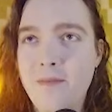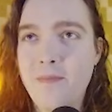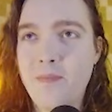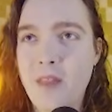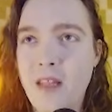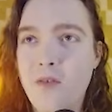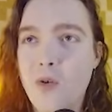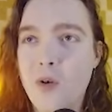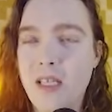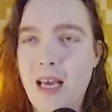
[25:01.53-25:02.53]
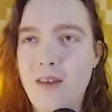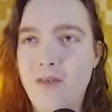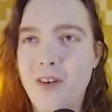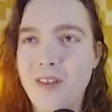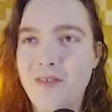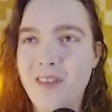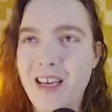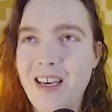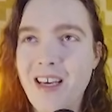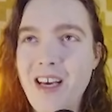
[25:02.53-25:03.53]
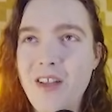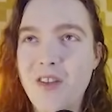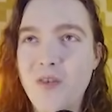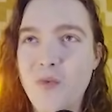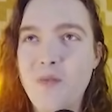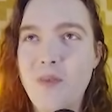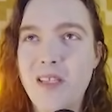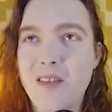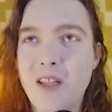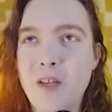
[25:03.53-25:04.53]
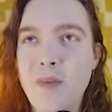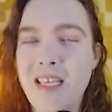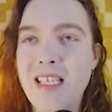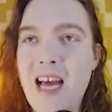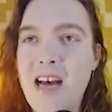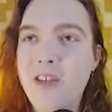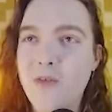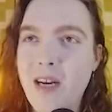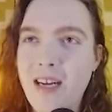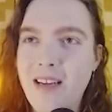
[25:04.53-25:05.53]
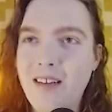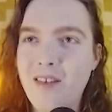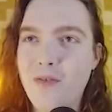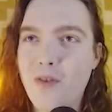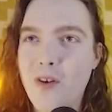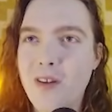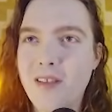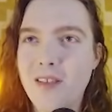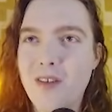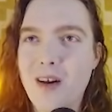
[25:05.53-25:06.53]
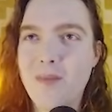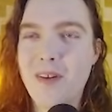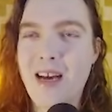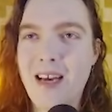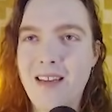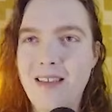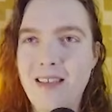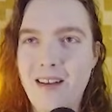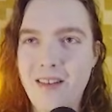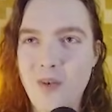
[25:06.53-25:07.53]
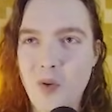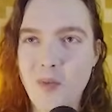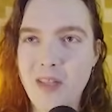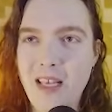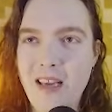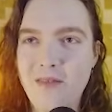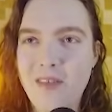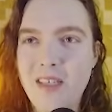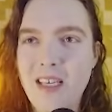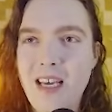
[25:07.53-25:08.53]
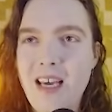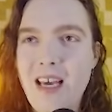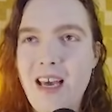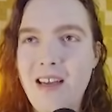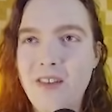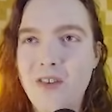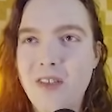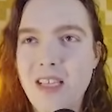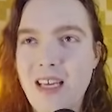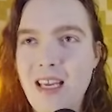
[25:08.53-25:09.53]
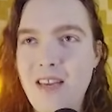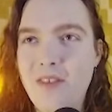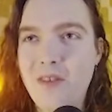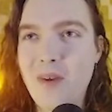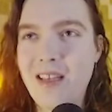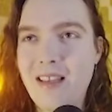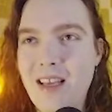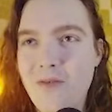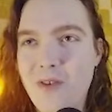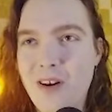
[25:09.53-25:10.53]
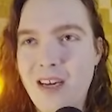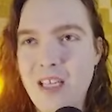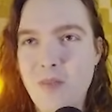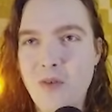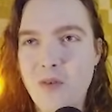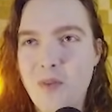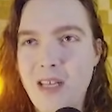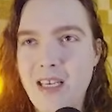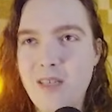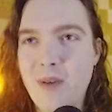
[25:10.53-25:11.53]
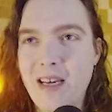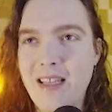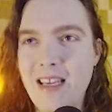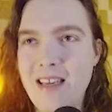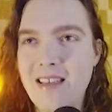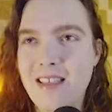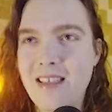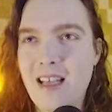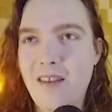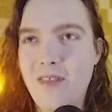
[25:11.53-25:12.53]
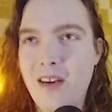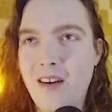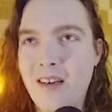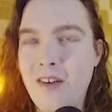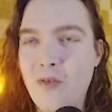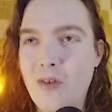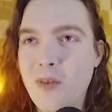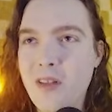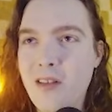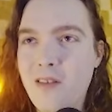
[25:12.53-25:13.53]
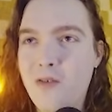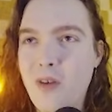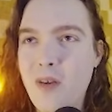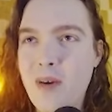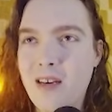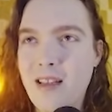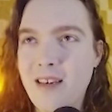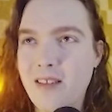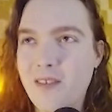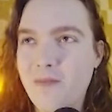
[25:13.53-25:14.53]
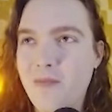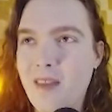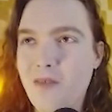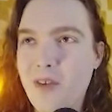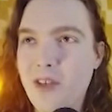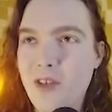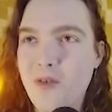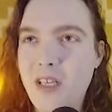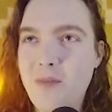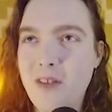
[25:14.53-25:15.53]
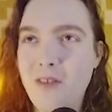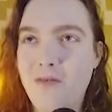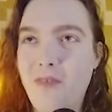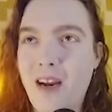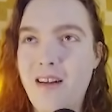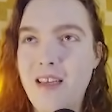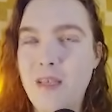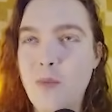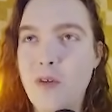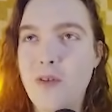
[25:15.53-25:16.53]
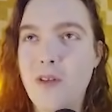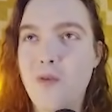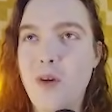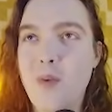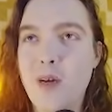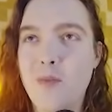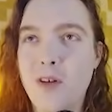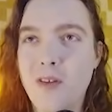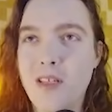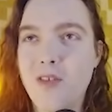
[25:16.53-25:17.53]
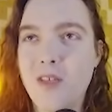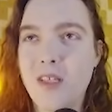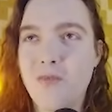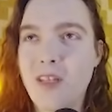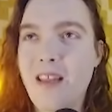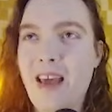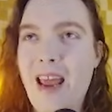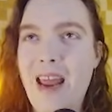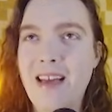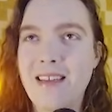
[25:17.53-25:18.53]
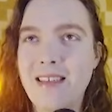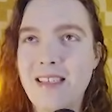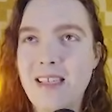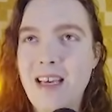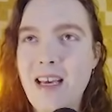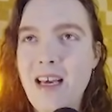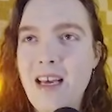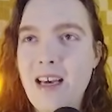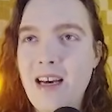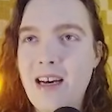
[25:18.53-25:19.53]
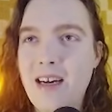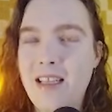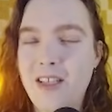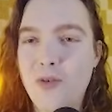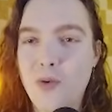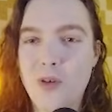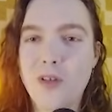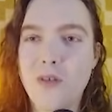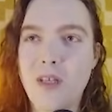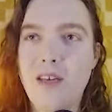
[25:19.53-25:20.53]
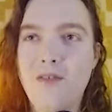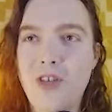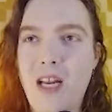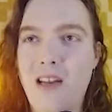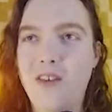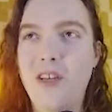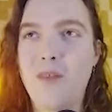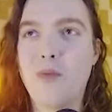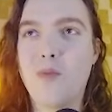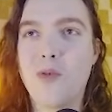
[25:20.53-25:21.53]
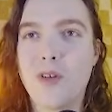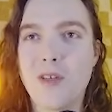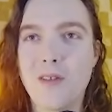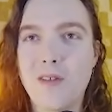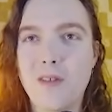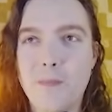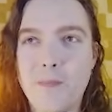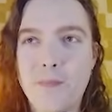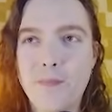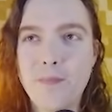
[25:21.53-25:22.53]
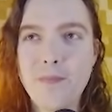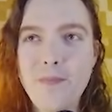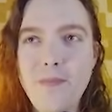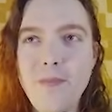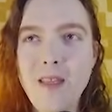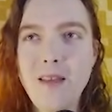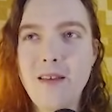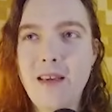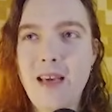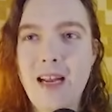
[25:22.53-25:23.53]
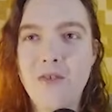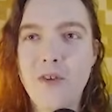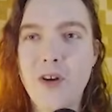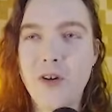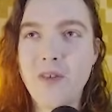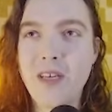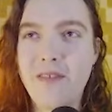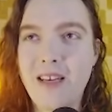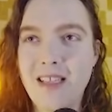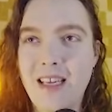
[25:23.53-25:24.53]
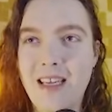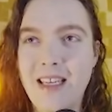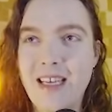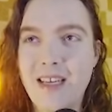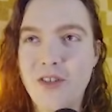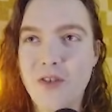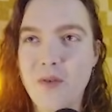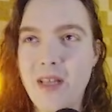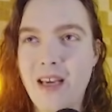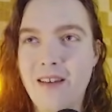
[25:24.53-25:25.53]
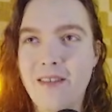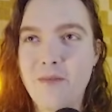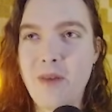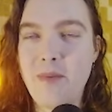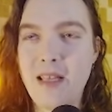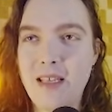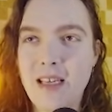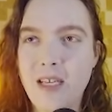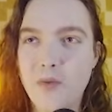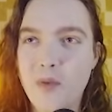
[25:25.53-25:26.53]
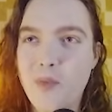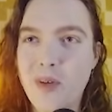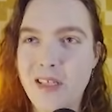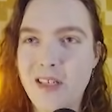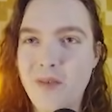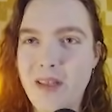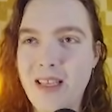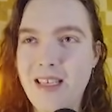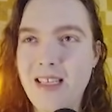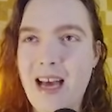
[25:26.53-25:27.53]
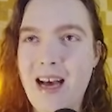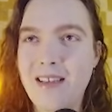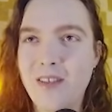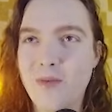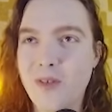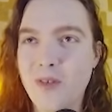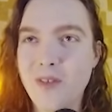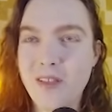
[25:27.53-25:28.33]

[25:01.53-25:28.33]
and then of course they have all of like the wood bits on them, exaggerated fronds atop their head instead of the normal leaves. And it looks like even the way that they walk has been replaced by these instead of their normal little Quebec legs, which do seem to look very similar to the Quebec model. It's just really the hands and the torso that have changed in proportions. And I don't know if that's like an intentional thing. Maybe these guys were imprisoned with this as the result.